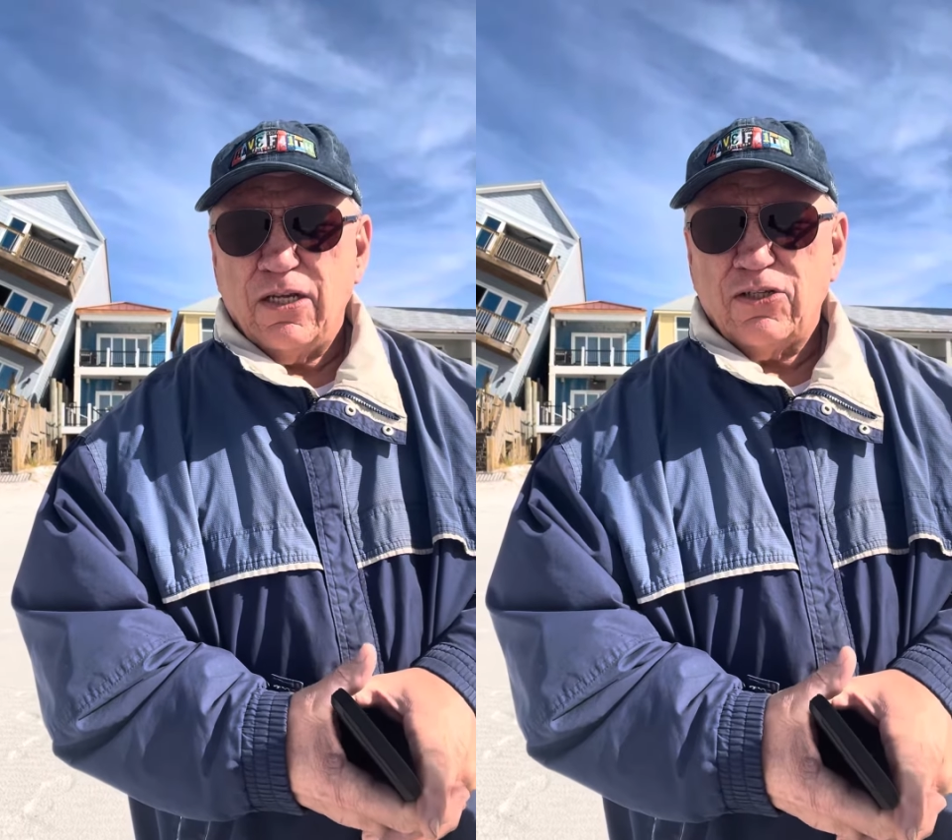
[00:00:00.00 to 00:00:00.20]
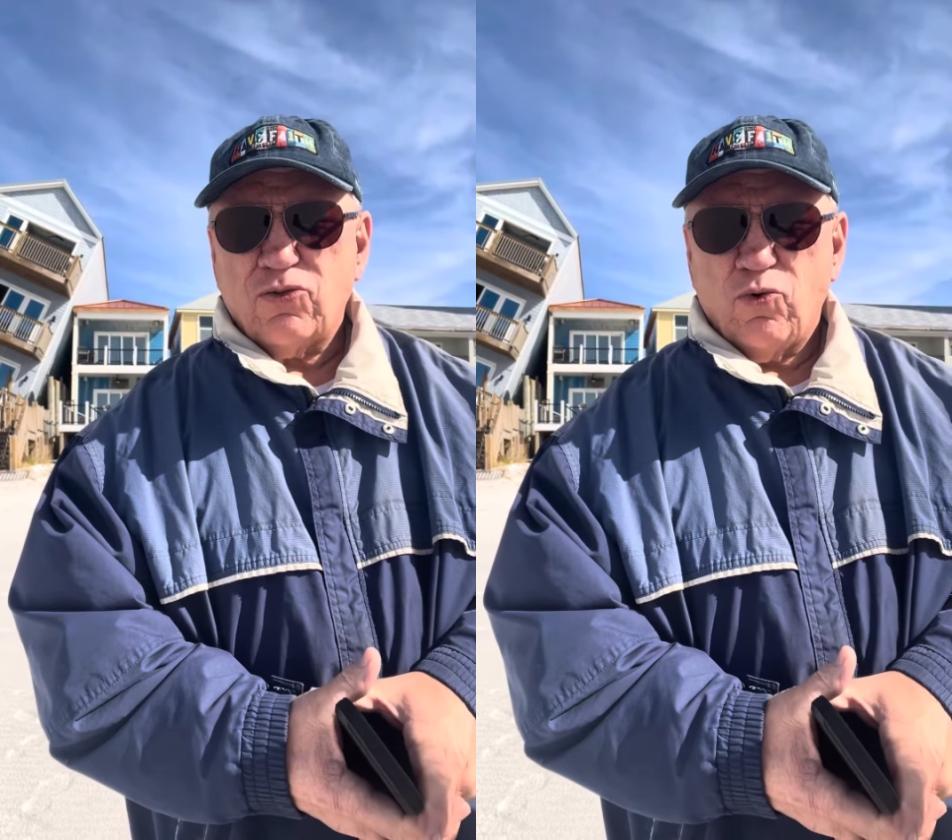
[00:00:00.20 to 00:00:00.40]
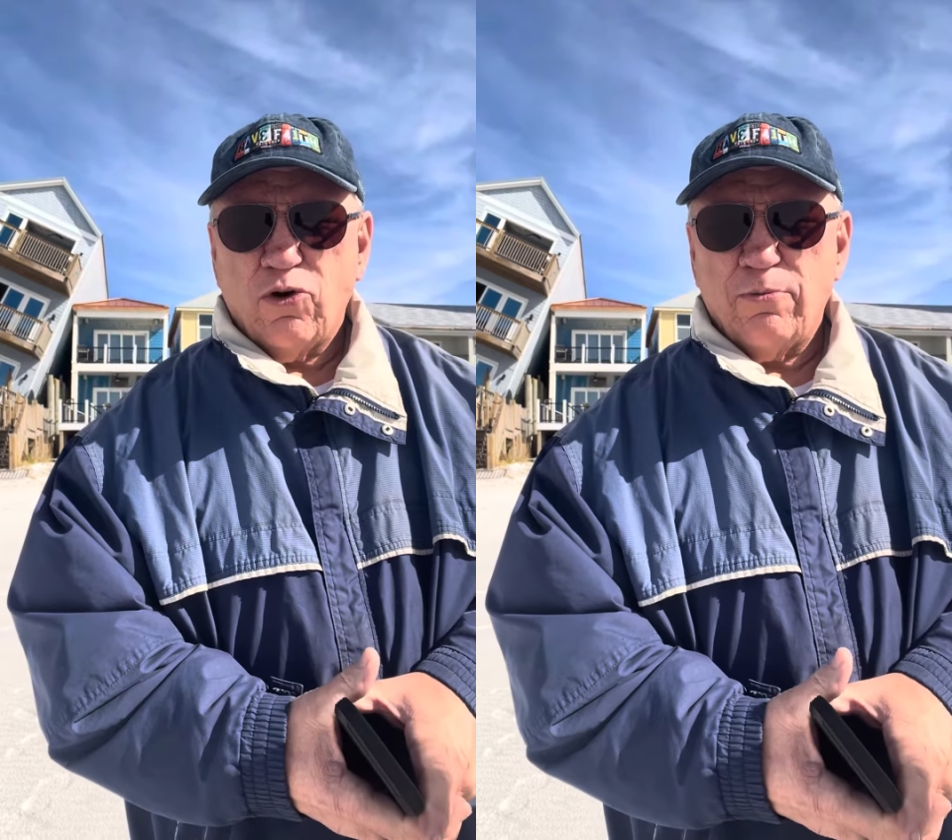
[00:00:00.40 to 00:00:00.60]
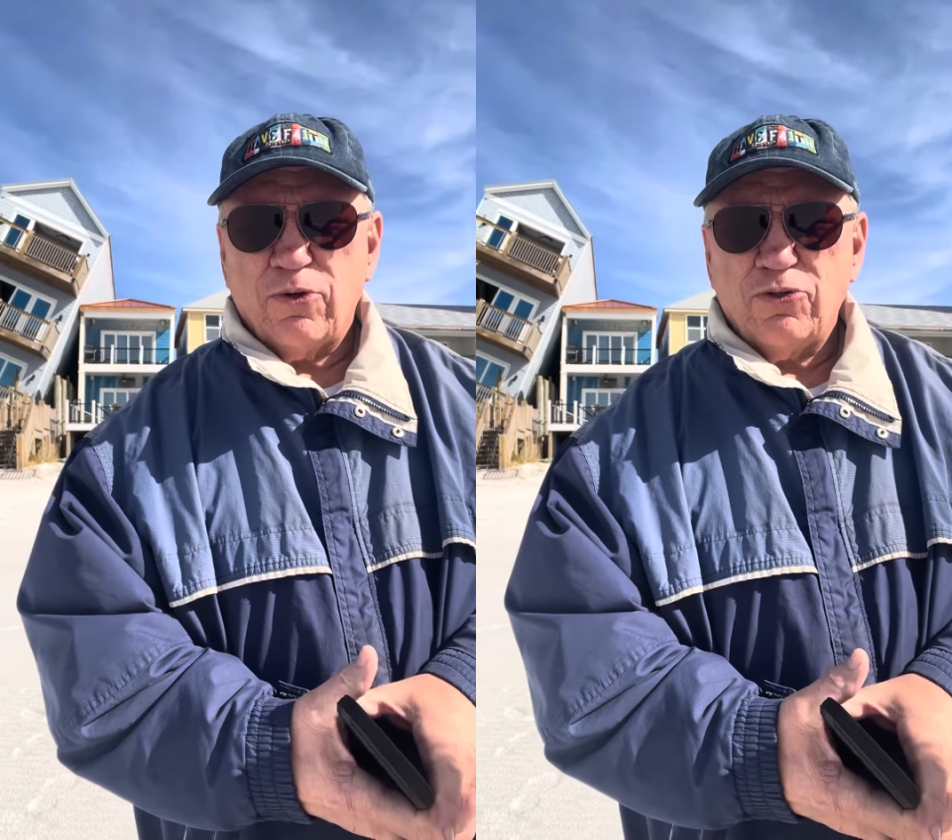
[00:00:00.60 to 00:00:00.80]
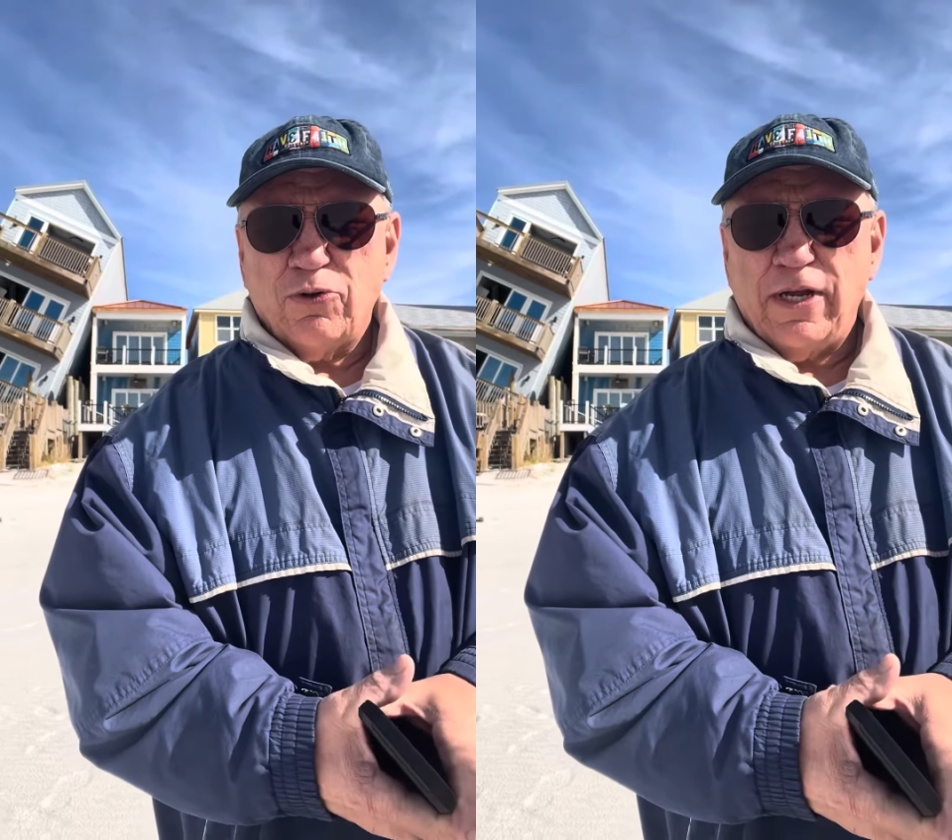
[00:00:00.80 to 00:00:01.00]
storm or
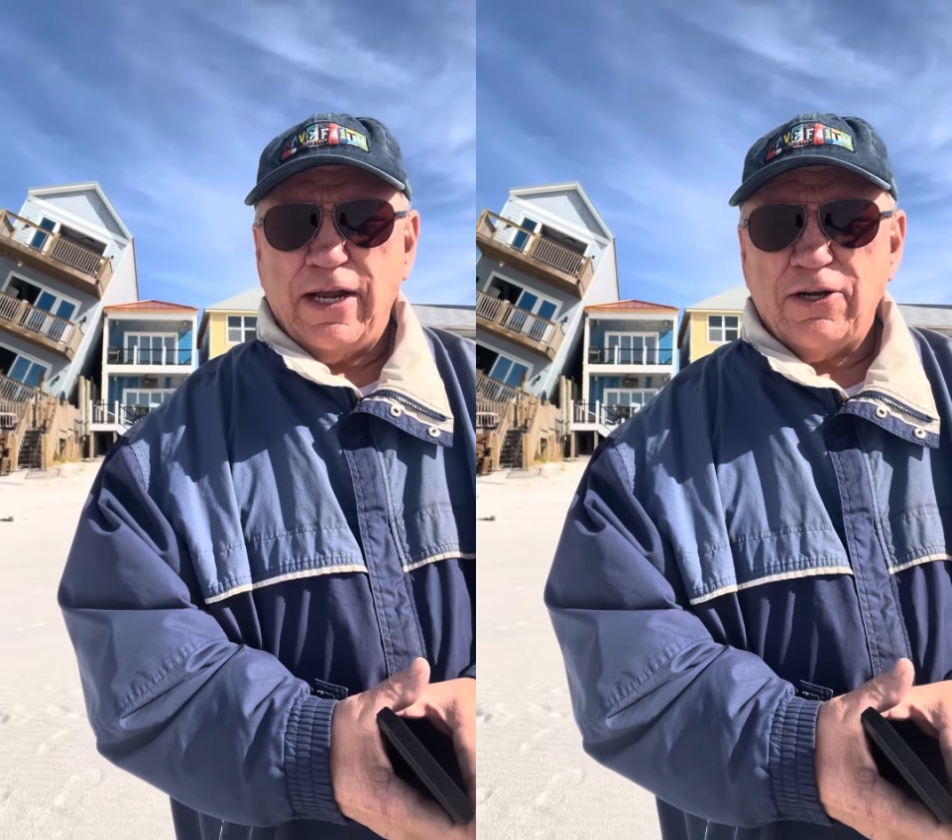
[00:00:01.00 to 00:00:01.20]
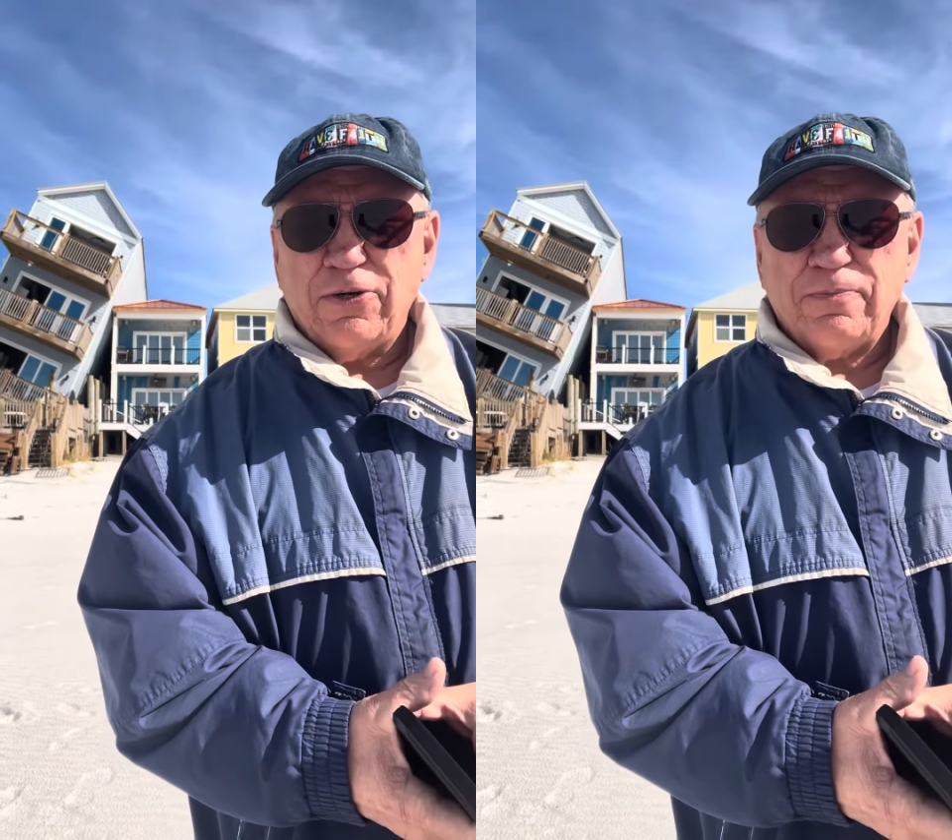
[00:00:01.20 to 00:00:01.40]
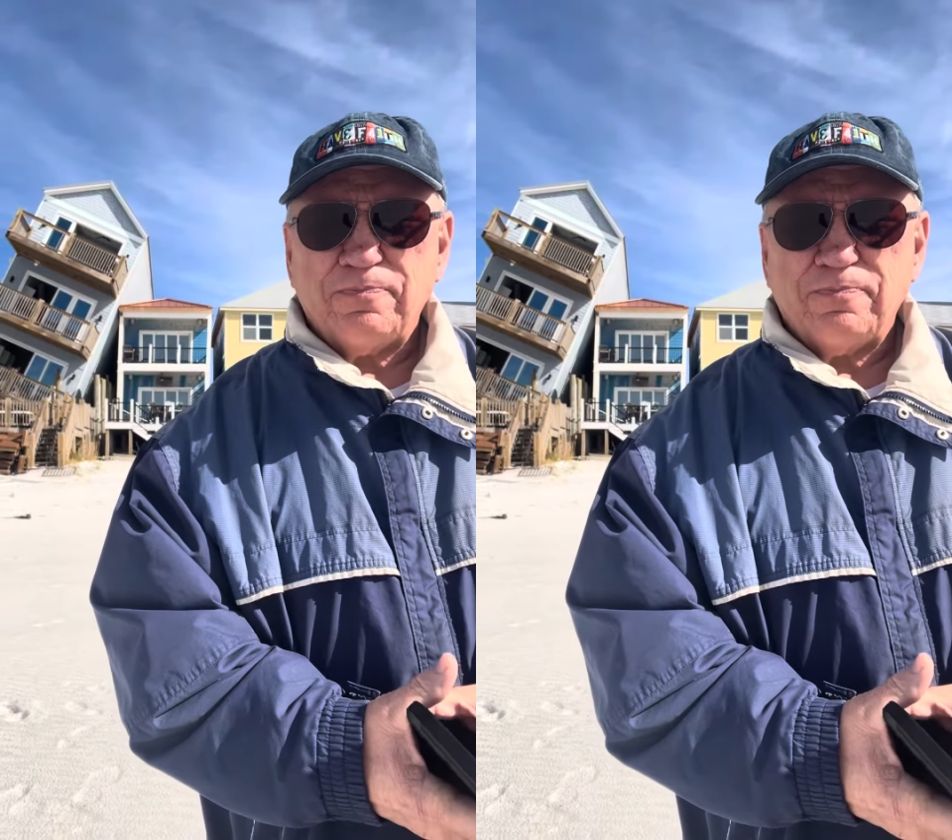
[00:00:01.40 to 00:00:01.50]
tornado